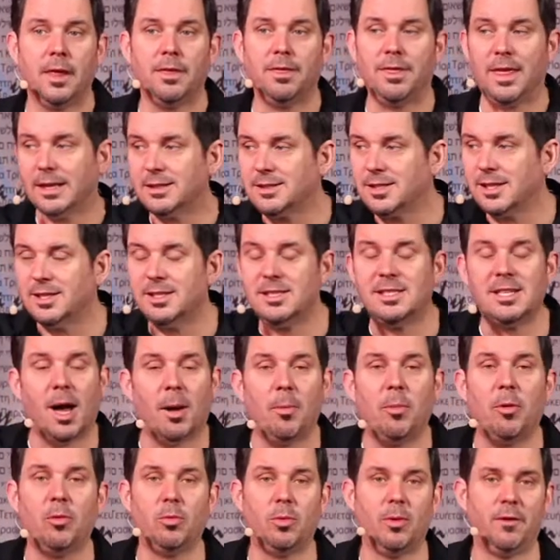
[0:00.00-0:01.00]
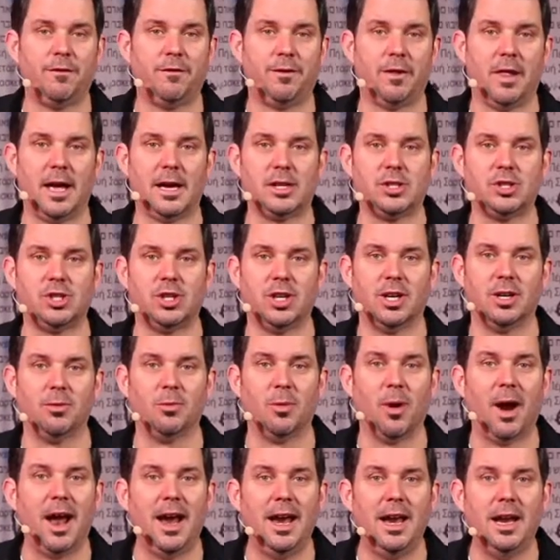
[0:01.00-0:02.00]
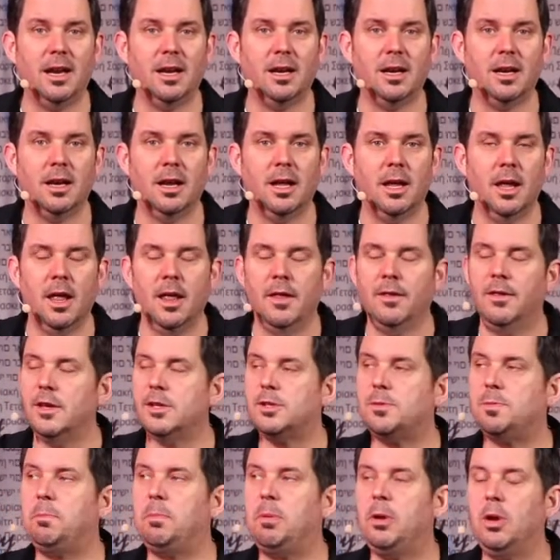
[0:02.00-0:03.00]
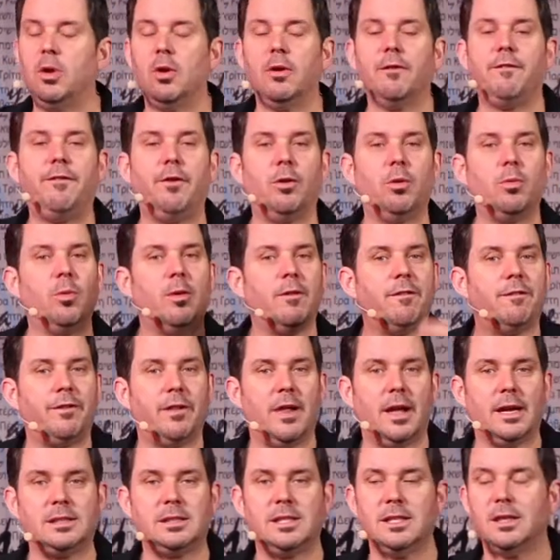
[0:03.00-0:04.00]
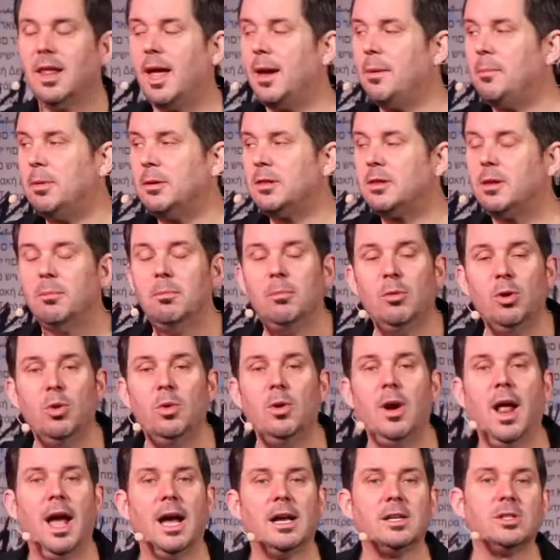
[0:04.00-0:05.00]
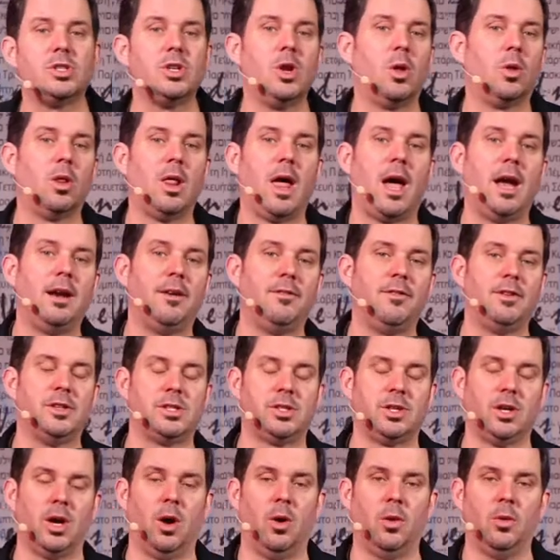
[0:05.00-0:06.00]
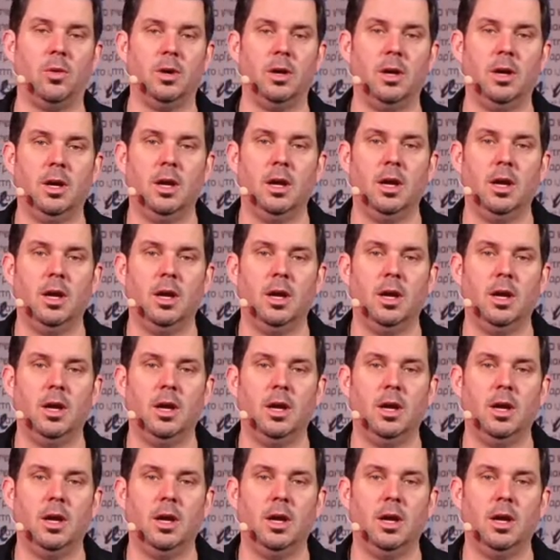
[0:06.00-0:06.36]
that's a double reflection, right? This beautiful reflected light, but the moon has no light of its own.